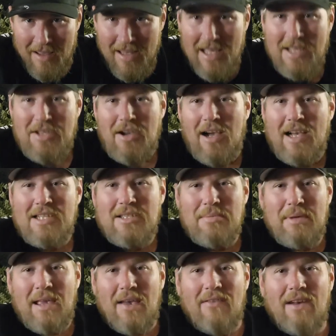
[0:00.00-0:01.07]
That's
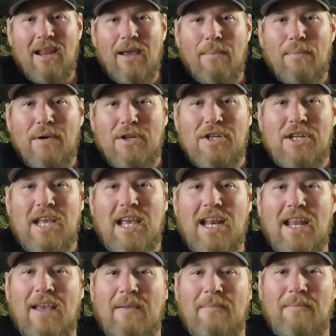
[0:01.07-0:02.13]
awesome, Kevin. I
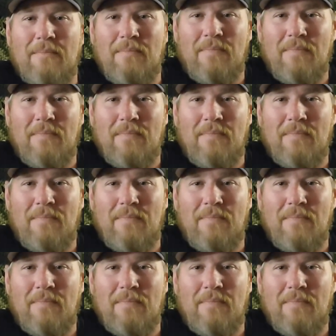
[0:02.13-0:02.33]
appreciate it.